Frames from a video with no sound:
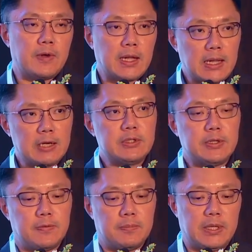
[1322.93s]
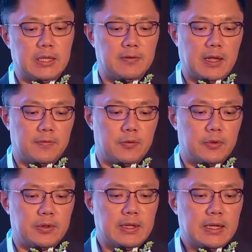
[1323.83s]
a cloudy PD
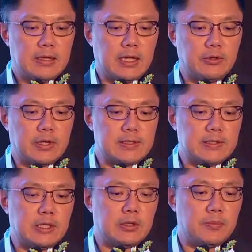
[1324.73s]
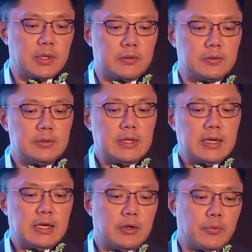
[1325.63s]
effluent that you can see in the middle
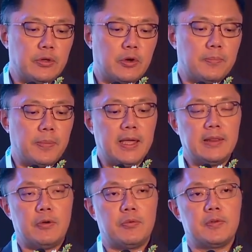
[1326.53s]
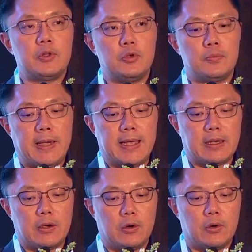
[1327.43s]
when you compare that with a new bag
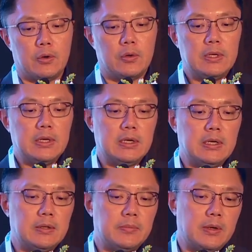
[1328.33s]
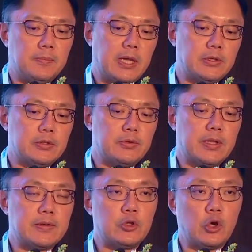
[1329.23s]
or a patient who
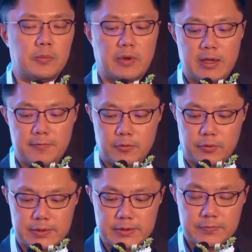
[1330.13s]
has a normal effluent.